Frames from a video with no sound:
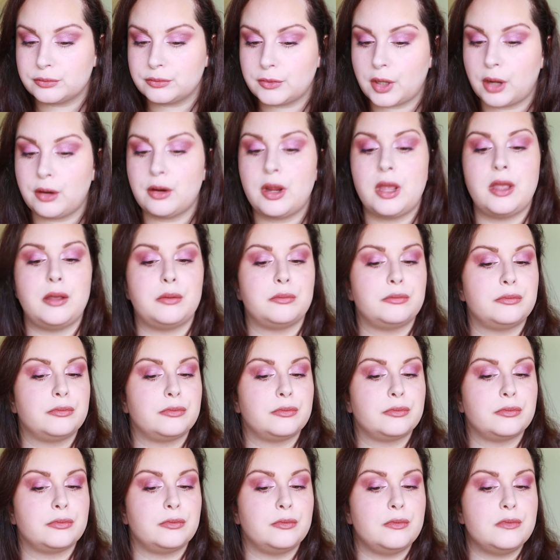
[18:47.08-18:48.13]
All right,
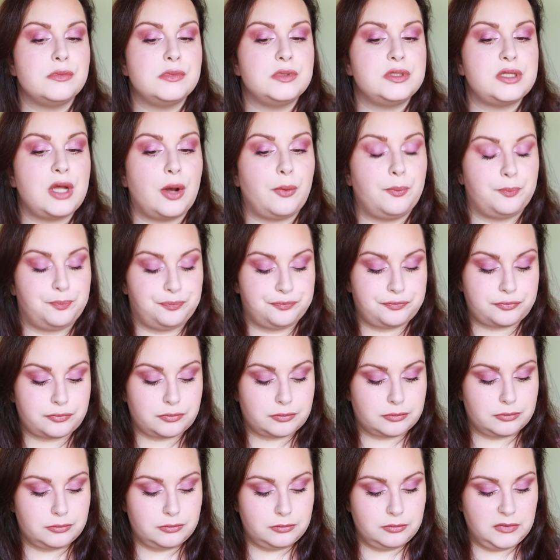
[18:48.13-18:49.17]
so
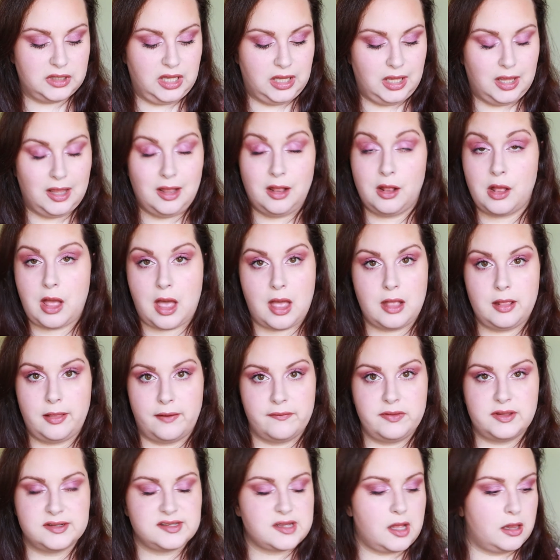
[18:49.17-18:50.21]
I
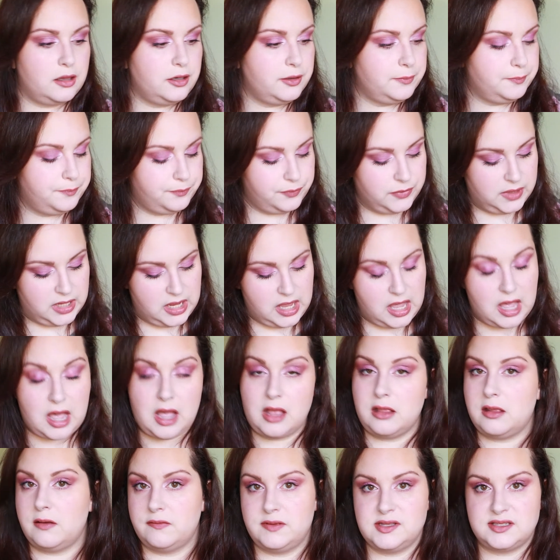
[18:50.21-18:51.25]
love this color. I
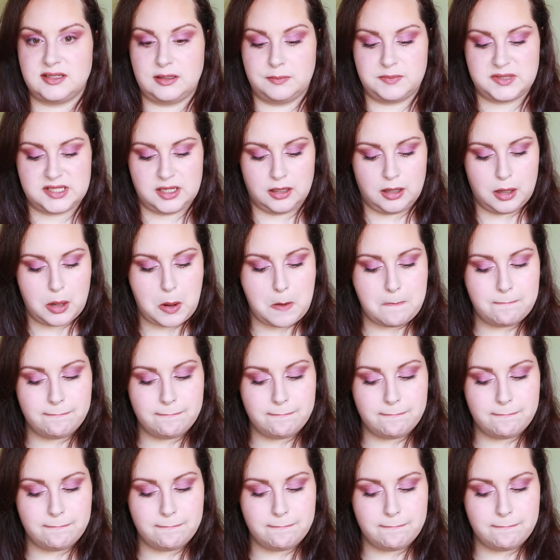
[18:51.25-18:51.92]
love this lipstick.